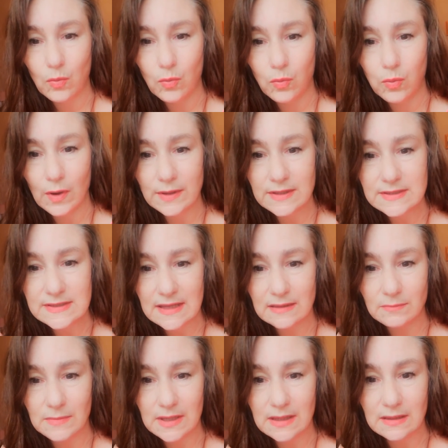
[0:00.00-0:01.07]
What does that
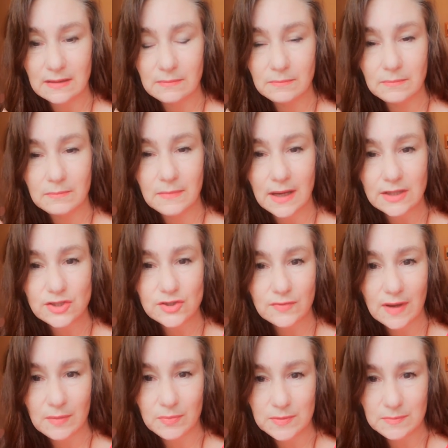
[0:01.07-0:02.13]
mean? Much of
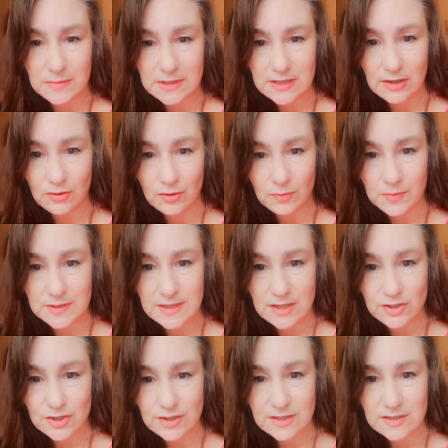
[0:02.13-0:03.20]
our material
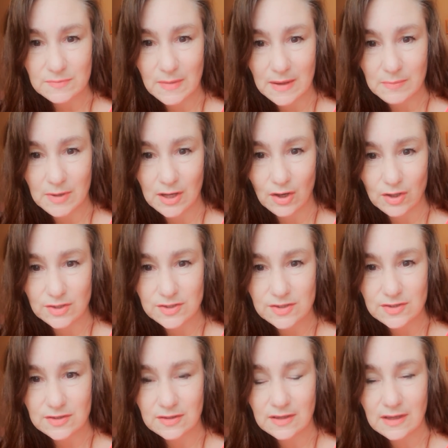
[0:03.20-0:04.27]
possessions may be
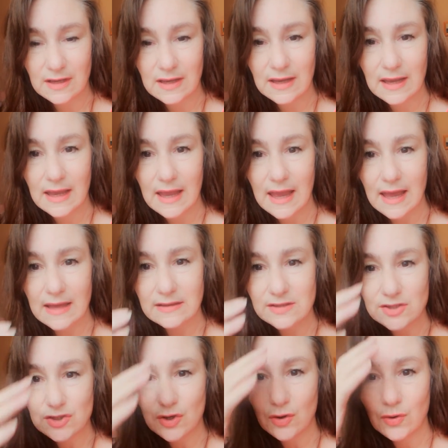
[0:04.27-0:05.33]
lost. And
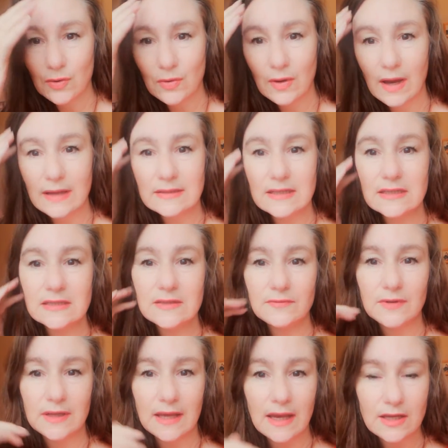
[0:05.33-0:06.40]
so
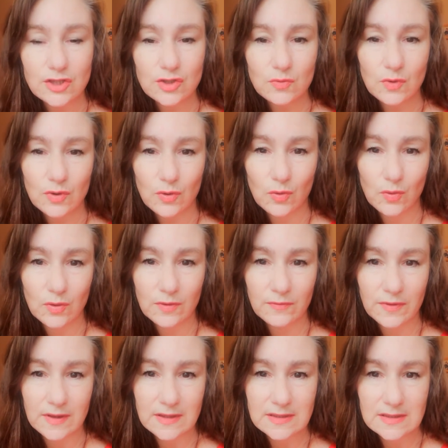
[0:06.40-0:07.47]
identification with all of
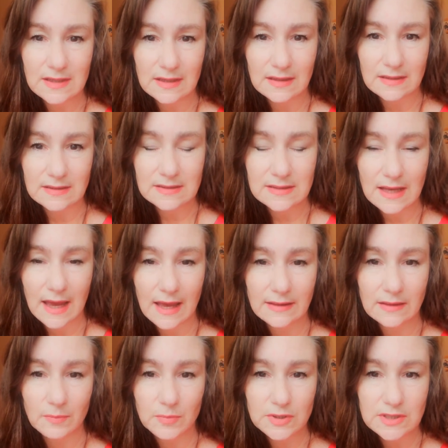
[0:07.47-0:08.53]
these things and
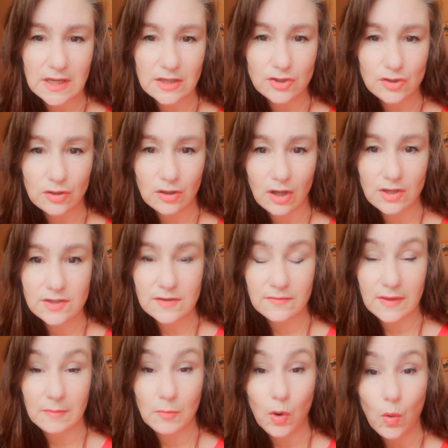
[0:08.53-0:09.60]
the potential loss of
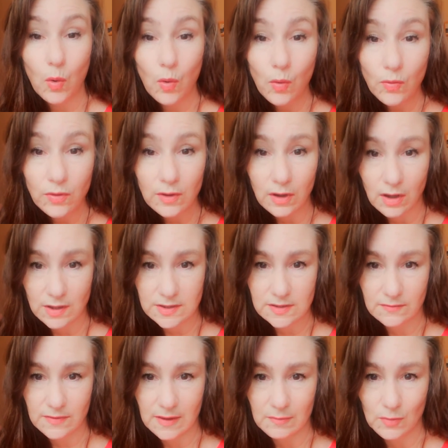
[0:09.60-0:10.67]
them, or the loss
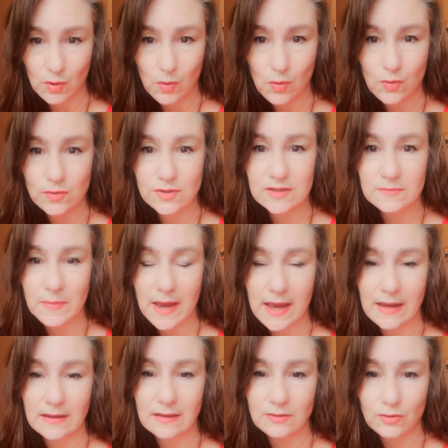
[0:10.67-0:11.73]
of them, causes
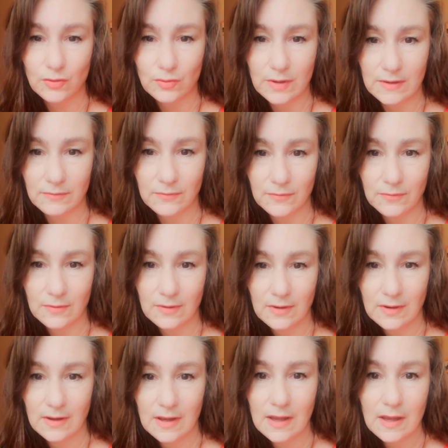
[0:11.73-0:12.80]
pain and grief.
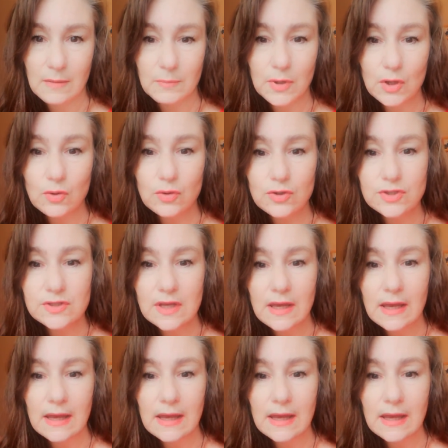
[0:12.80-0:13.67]
Because